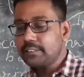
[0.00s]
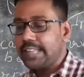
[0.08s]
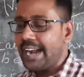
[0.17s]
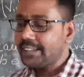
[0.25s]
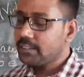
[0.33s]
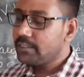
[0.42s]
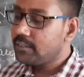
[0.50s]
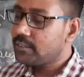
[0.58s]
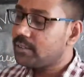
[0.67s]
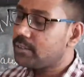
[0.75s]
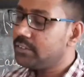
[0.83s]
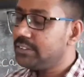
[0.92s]
That
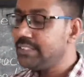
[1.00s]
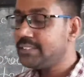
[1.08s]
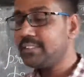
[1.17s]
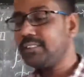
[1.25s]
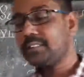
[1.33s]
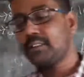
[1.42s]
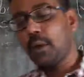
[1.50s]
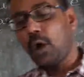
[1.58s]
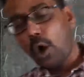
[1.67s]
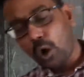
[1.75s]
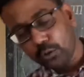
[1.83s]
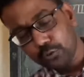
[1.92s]
is, this is
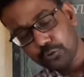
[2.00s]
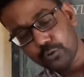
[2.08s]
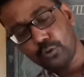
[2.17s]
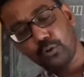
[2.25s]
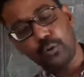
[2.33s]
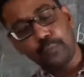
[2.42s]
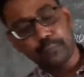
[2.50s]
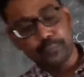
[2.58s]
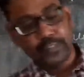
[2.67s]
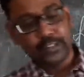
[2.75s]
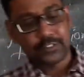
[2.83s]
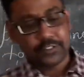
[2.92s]
also
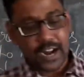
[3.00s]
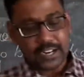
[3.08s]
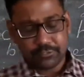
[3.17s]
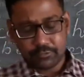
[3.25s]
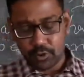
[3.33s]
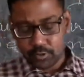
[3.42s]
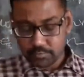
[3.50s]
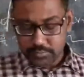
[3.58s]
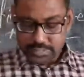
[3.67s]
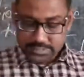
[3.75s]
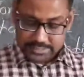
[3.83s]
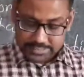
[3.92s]
start
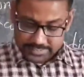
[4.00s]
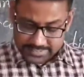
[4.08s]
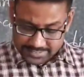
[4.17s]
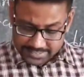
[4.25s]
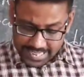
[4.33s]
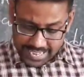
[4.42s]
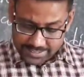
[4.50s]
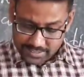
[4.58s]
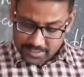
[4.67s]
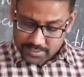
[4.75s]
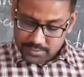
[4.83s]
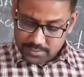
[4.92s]
from this
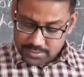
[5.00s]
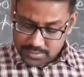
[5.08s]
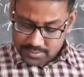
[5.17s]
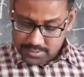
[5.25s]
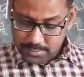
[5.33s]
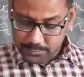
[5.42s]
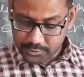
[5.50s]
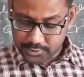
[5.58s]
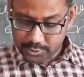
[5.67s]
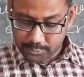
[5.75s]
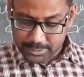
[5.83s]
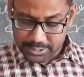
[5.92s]
line, these
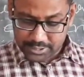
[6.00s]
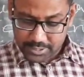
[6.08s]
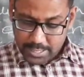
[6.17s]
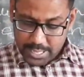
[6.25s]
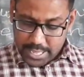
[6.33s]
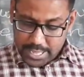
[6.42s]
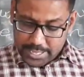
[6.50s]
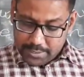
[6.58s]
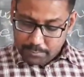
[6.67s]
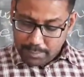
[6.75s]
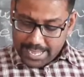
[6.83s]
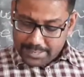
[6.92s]

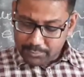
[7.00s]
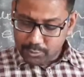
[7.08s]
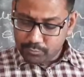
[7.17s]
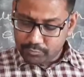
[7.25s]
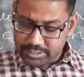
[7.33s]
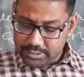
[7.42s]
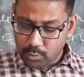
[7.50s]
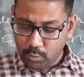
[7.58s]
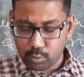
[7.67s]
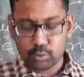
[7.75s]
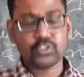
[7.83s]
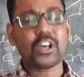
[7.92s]
pipes with the
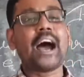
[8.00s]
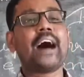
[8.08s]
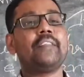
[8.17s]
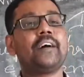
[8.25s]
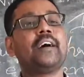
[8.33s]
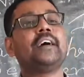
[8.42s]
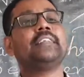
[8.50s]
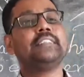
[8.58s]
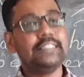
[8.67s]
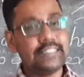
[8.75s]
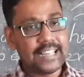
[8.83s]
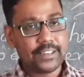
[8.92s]
holes are
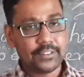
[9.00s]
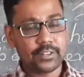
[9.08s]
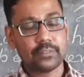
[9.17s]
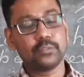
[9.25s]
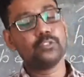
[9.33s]
the lead.